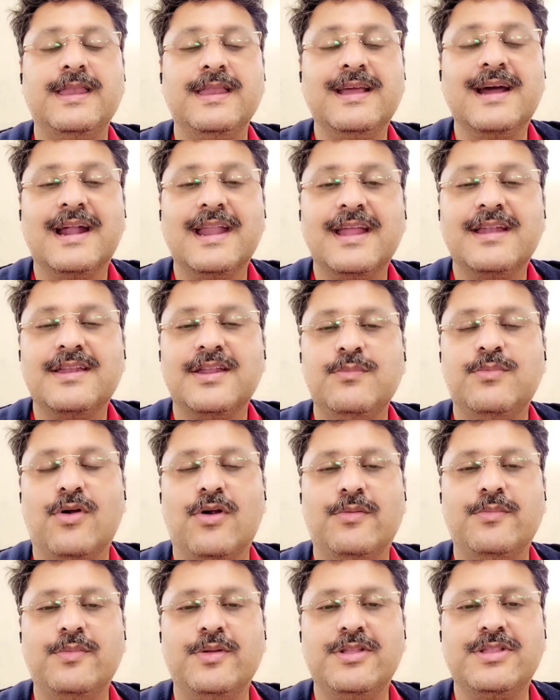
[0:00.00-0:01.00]
incorrect
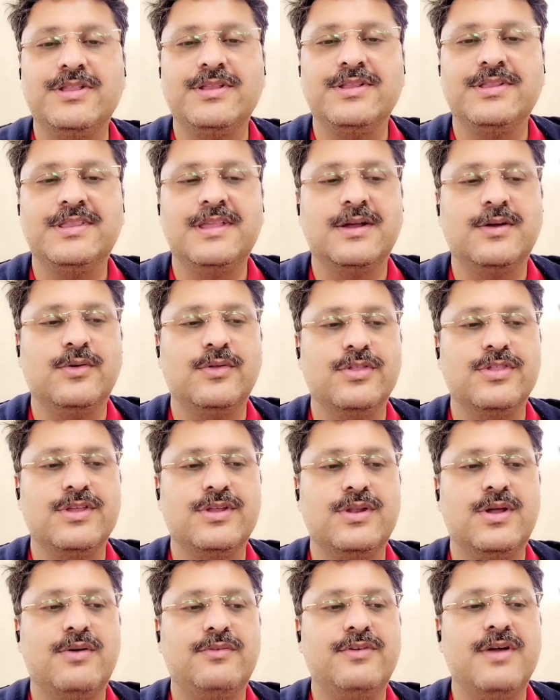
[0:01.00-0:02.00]
informations, the
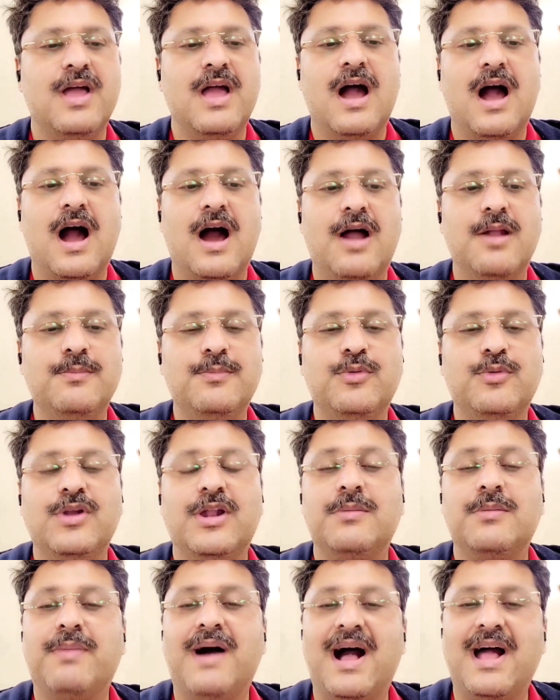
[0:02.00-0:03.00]
question of
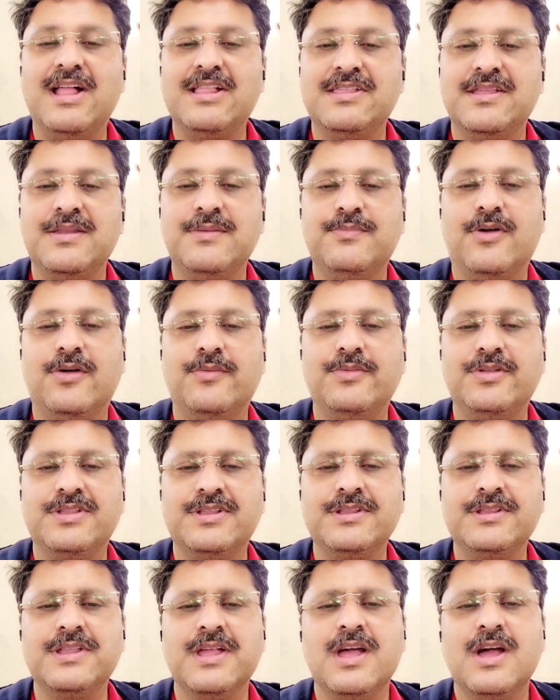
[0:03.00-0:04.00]
harmful and biased
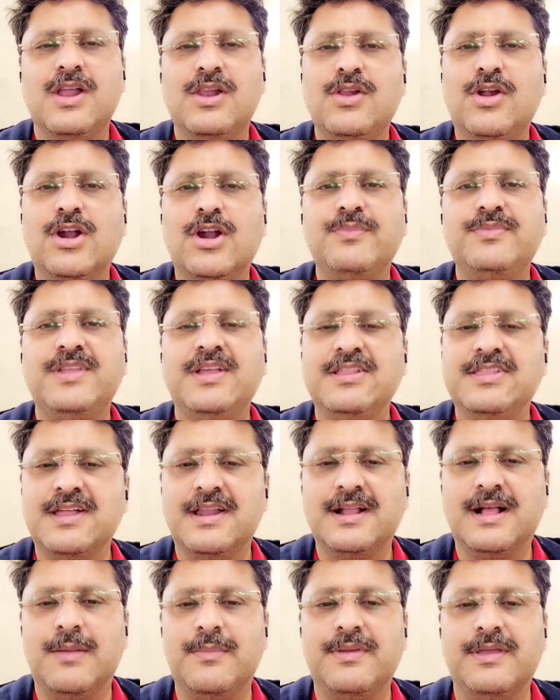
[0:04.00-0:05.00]
informations. A lot of
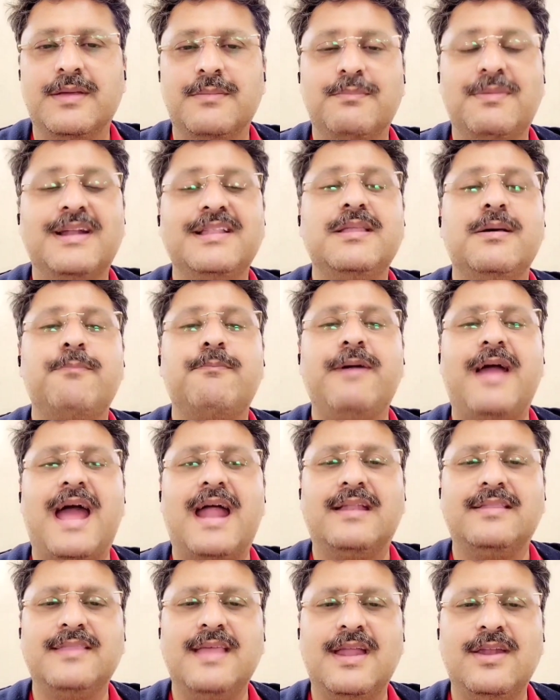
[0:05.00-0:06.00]
things are coming. But
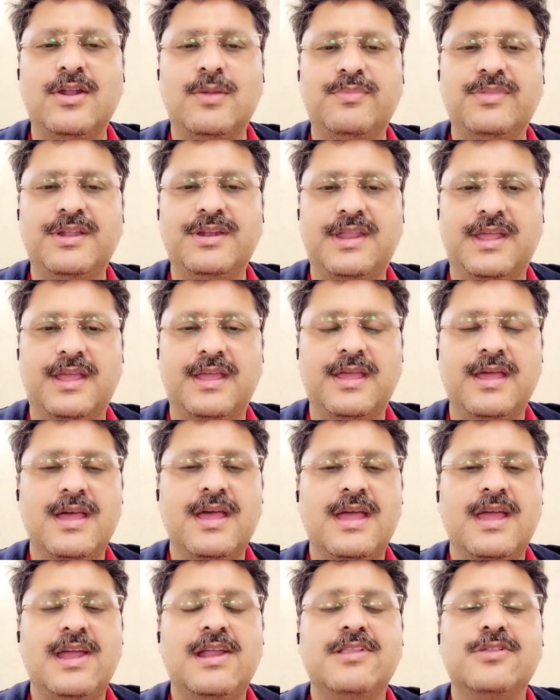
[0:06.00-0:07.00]
at the end of the day,
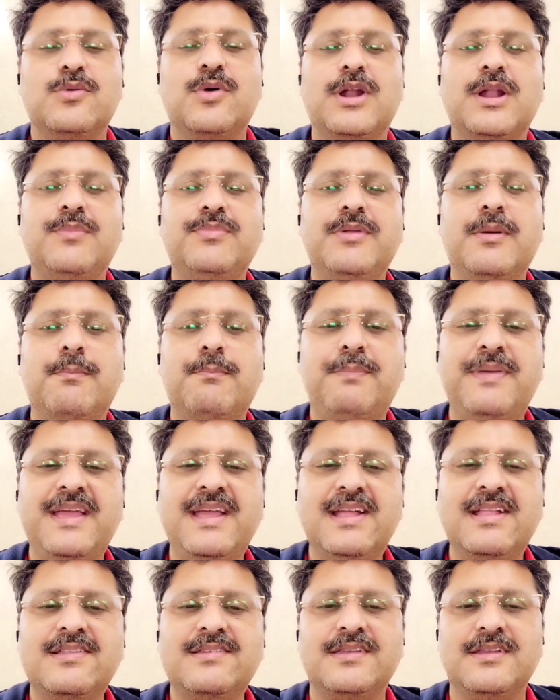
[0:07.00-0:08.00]
it's one of the
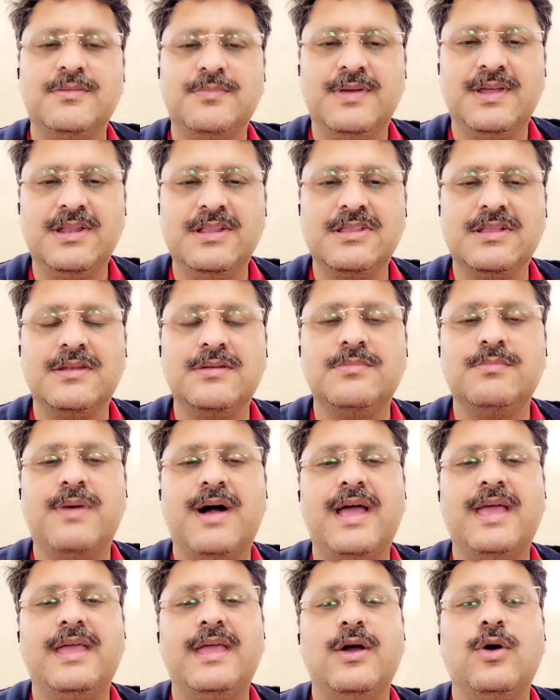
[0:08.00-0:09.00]
biggest inventions
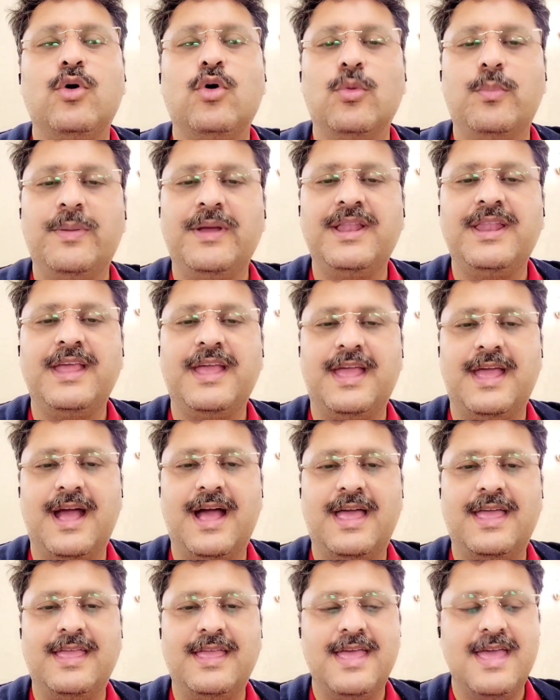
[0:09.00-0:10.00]
by
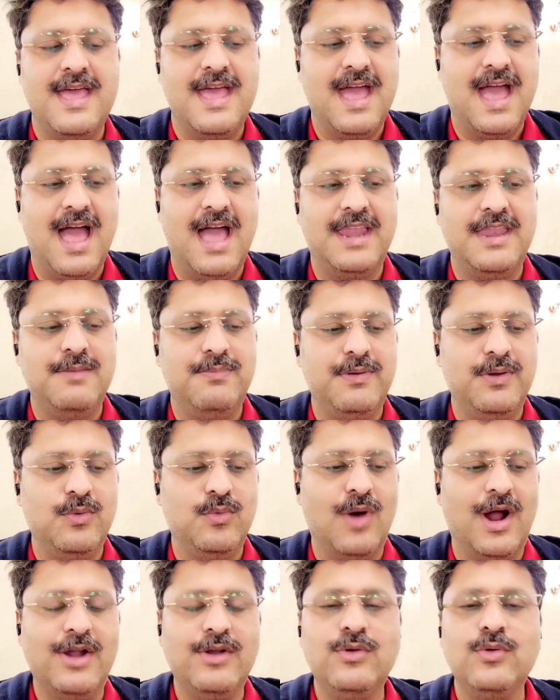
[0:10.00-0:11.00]
OpenAI. And if
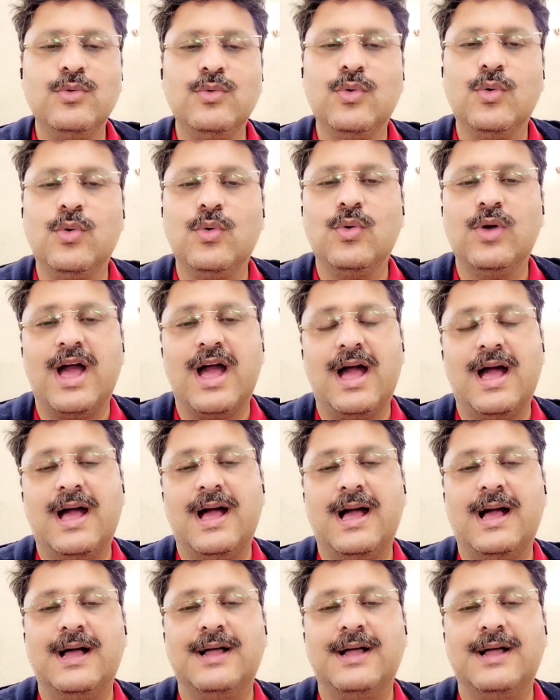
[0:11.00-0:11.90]
you want to go